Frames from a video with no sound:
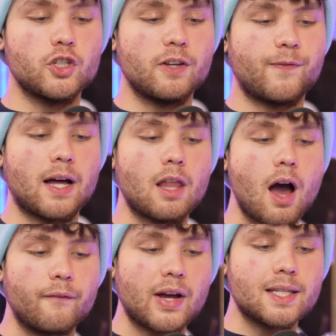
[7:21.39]
She fell
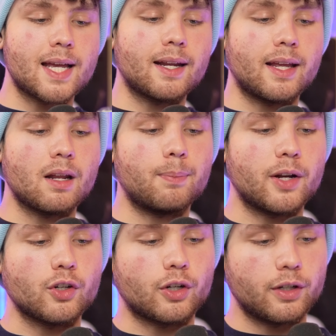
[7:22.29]
off. I said, Get up
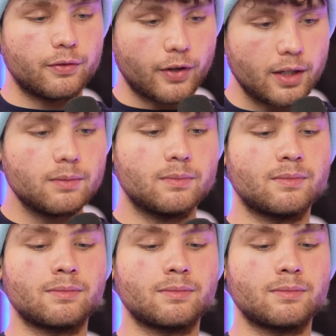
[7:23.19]
on your good foot.